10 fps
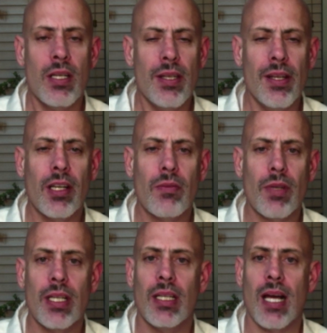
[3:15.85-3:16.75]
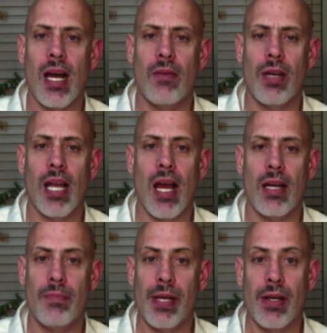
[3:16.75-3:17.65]
You can rely
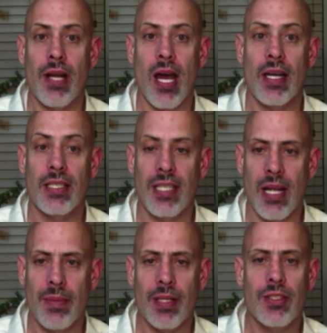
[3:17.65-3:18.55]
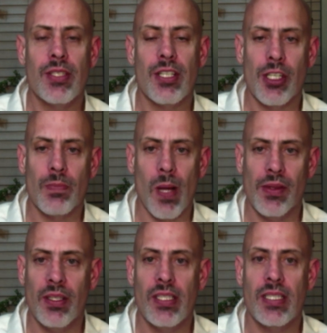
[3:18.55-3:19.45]
on periodic statements such as
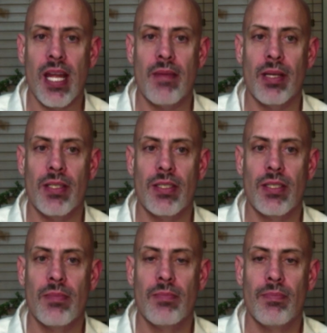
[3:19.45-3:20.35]
monthly statements.